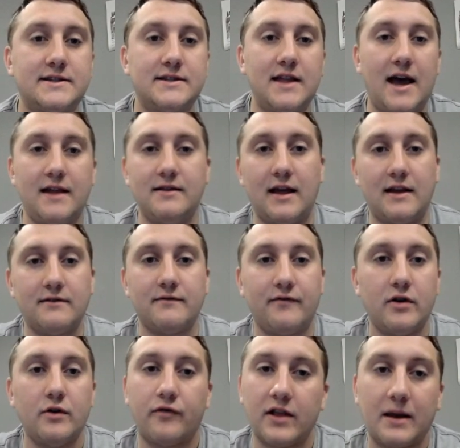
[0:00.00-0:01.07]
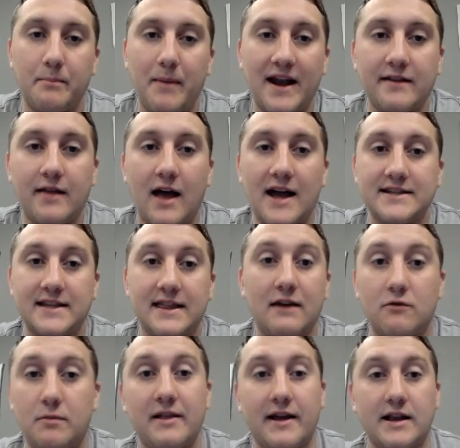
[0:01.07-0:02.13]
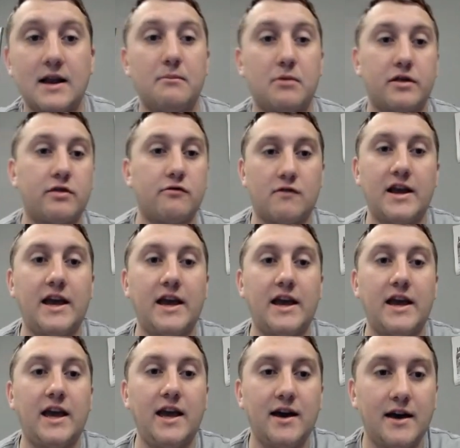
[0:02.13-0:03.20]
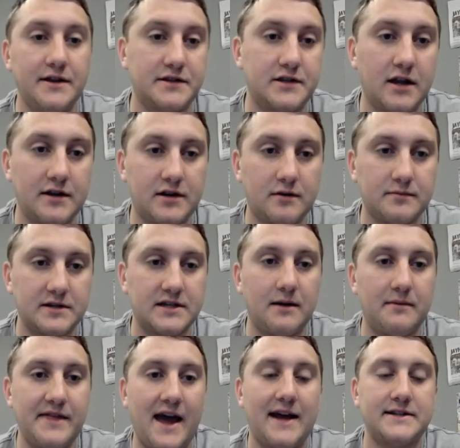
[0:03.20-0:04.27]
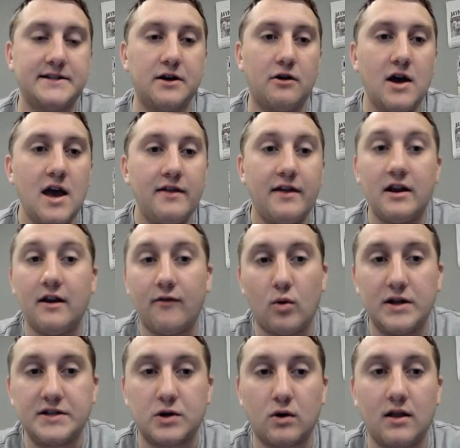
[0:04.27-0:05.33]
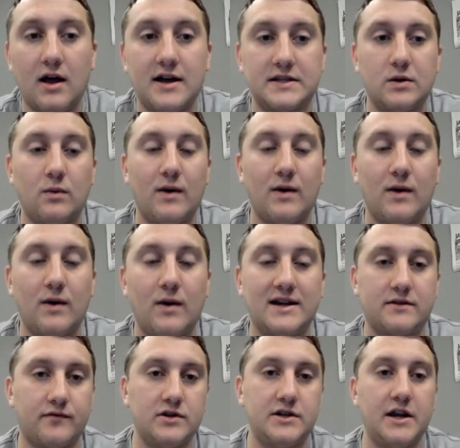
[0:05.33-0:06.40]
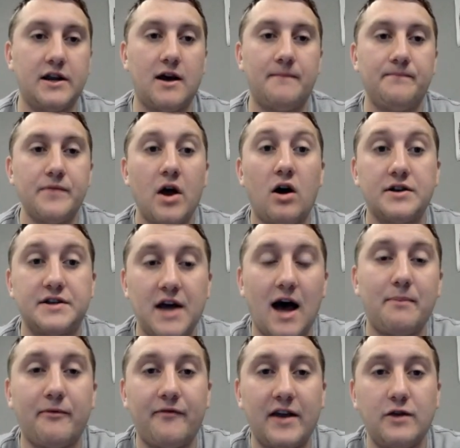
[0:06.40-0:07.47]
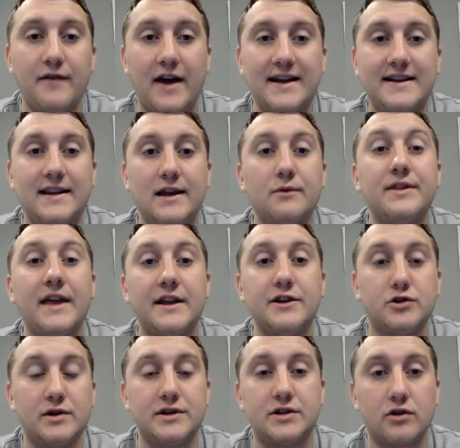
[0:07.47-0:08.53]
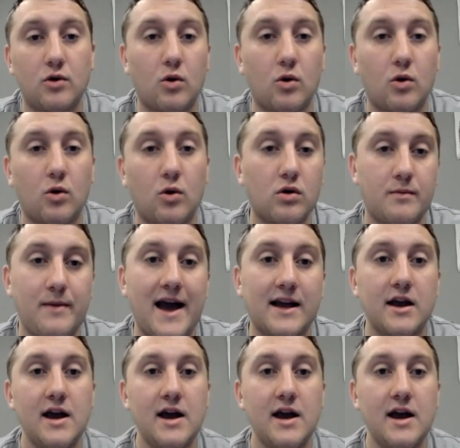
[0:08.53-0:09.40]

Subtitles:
that view for betting lines, and they would be number three in terms of some of that. So then you have a one score loss to West Virginia. On top of it, you've had to deal with injuries to the quarterback.